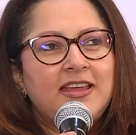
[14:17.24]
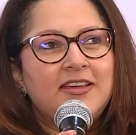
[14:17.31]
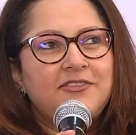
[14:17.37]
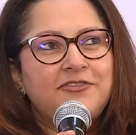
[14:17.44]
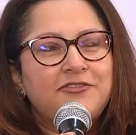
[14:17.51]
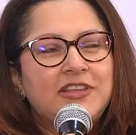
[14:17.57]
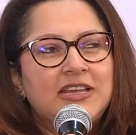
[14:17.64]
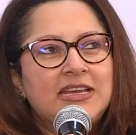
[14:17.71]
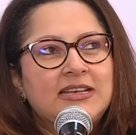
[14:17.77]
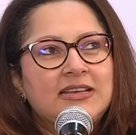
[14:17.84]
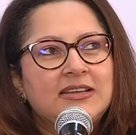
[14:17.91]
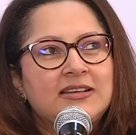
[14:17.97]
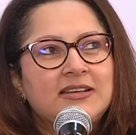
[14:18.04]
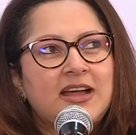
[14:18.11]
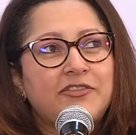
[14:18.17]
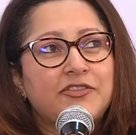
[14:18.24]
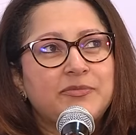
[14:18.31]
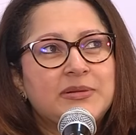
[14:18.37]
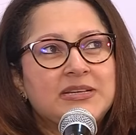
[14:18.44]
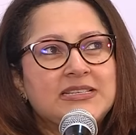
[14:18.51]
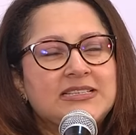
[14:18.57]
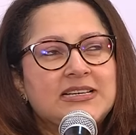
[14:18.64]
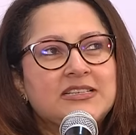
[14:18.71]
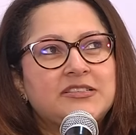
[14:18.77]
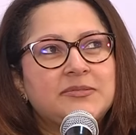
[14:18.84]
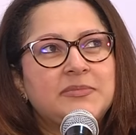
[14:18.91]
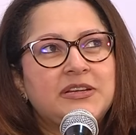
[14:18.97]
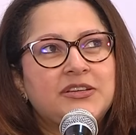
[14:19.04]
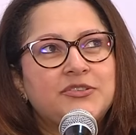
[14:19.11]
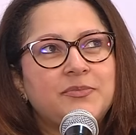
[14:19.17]
the Indian government said to
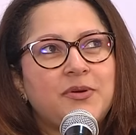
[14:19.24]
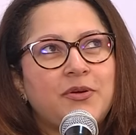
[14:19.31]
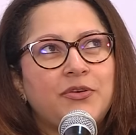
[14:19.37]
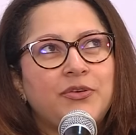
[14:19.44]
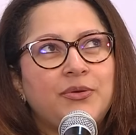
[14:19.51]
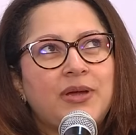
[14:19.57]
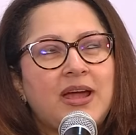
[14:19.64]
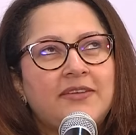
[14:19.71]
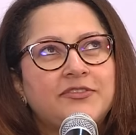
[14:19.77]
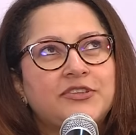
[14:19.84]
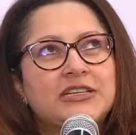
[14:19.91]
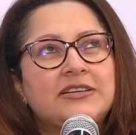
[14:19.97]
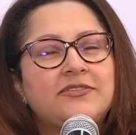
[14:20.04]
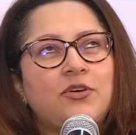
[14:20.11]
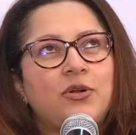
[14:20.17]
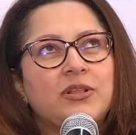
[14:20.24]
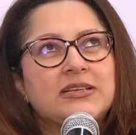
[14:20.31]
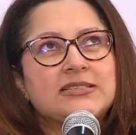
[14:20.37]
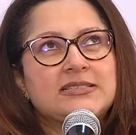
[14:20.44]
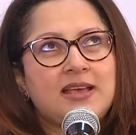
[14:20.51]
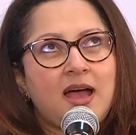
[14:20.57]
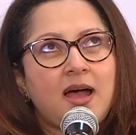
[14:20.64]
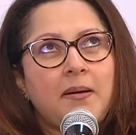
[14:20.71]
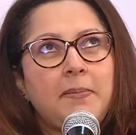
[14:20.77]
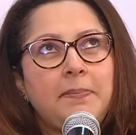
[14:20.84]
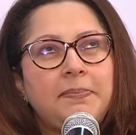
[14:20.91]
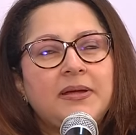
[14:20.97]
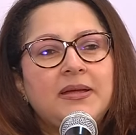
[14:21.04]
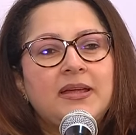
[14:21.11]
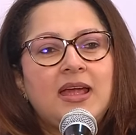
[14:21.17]
me, tomorrow you have to give all this
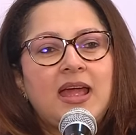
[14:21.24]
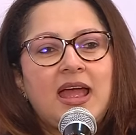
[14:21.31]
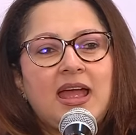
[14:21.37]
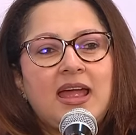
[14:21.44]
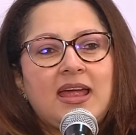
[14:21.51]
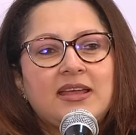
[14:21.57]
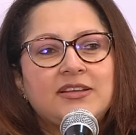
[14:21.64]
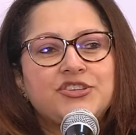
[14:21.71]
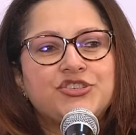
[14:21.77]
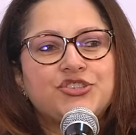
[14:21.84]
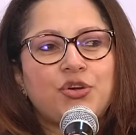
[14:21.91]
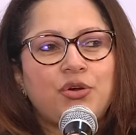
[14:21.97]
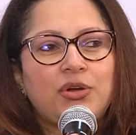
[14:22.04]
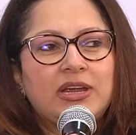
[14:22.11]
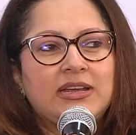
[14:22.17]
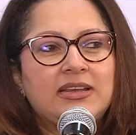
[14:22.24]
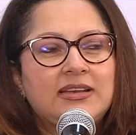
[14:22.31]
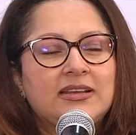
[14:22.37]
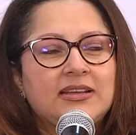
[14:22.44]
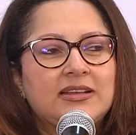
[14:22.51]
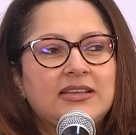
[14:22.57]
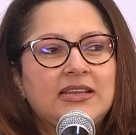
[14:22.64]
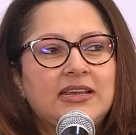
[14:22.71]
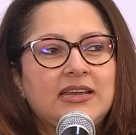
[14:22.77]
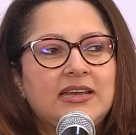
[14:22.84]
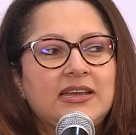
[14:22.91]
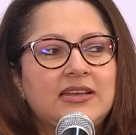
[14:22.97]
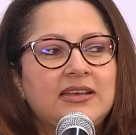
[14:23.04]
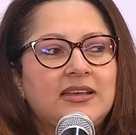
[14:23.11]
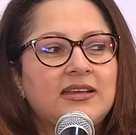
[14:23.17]
up and join the
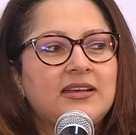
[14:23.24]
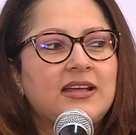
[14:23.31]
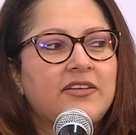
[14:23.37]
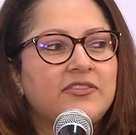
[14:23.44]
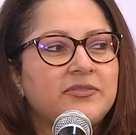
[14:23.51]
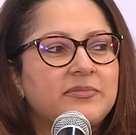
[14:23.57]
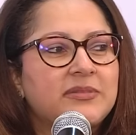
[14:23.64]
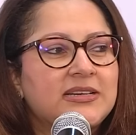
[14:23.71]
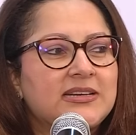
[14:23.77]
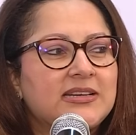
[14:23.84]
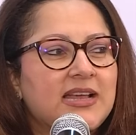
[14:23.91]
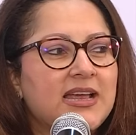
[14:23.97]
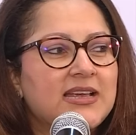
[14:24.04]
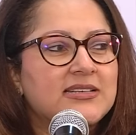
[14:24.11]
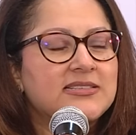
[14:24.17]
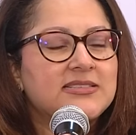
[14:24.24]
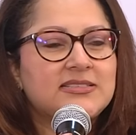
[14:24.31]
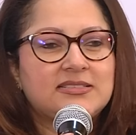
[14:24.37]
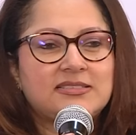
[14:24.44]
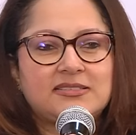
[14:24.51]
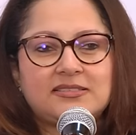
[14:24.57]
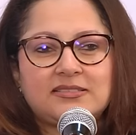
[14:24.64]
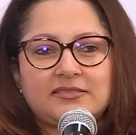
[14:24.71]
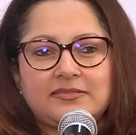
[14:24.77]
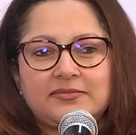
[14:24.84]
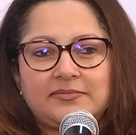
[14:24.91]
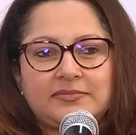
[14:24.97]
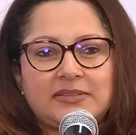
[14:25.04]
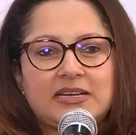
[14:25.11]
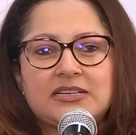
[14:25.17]
Indian government as
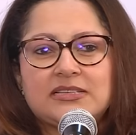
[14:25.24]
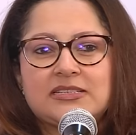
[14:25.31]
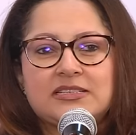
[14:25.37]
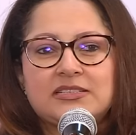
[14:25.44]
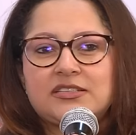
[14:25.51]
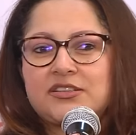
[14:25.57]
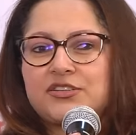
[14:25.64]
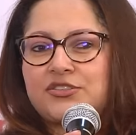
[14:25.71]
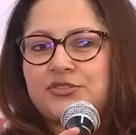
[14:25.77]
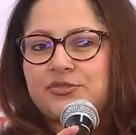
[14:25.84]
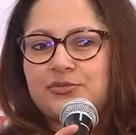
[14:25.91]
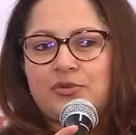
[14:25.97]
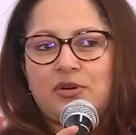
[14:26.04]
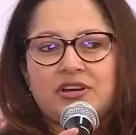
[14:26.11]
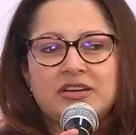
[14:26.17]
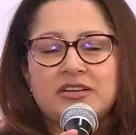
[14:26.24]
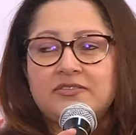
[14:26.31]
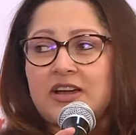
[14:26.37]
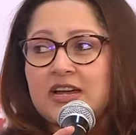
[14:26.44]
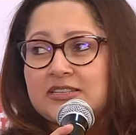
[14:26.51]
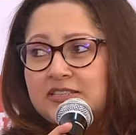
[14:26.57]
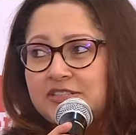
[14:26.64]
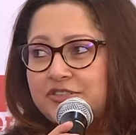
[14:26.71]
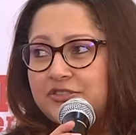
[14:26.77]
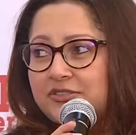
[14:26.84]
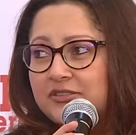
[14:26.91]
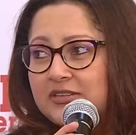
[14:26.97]
an assistant to or an advisor to the